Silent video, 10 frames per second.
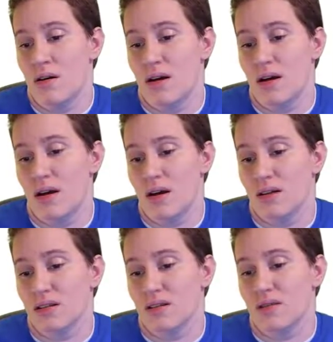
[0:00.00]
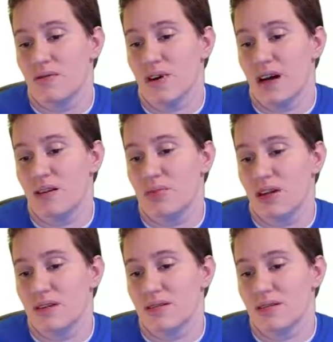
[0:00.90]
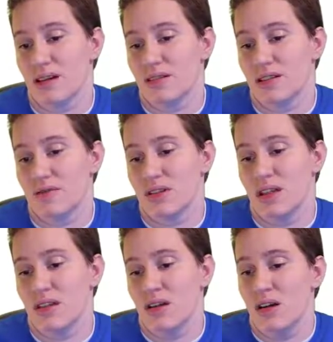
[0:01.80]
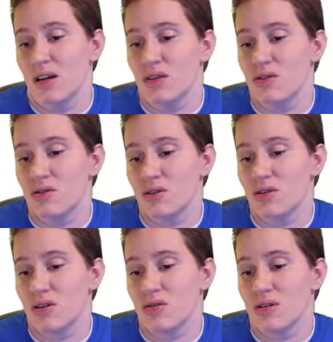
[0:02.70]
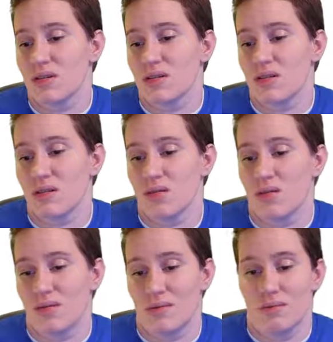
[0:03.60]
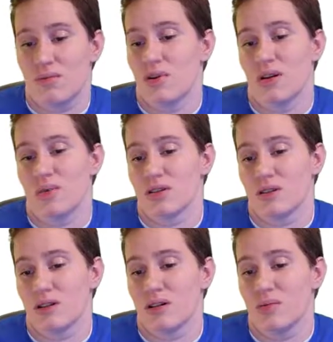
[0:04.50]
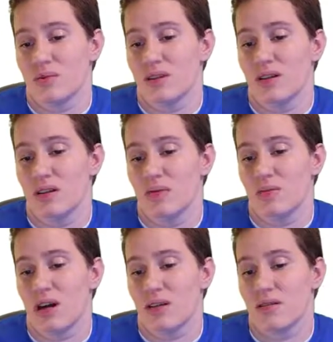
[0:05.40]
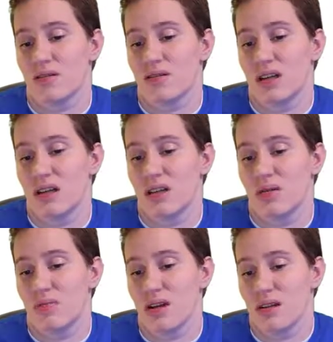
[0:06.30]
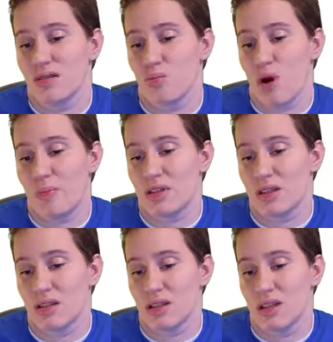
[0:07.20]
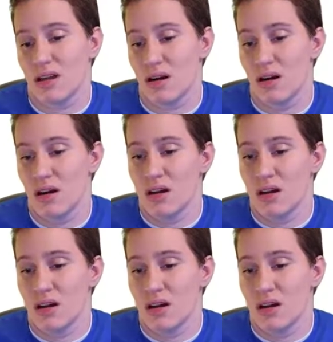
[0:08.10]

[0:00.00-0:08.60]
And divide by this sine 17. You should notice, pretty much like almost anything with math, there should end up being some repetition here,